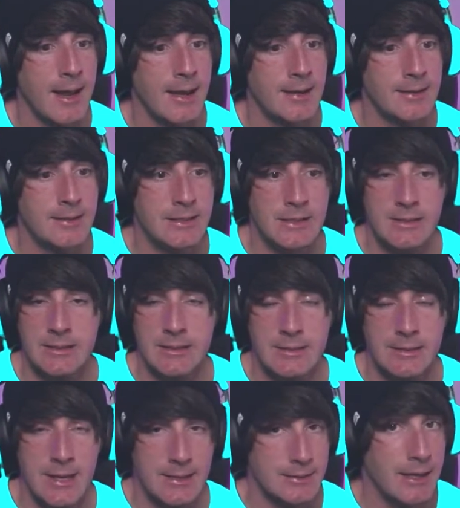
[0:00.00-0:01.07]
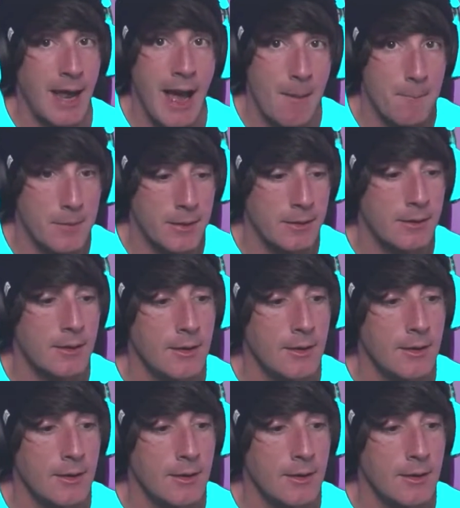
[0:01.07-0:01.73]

and it just doesn't happen.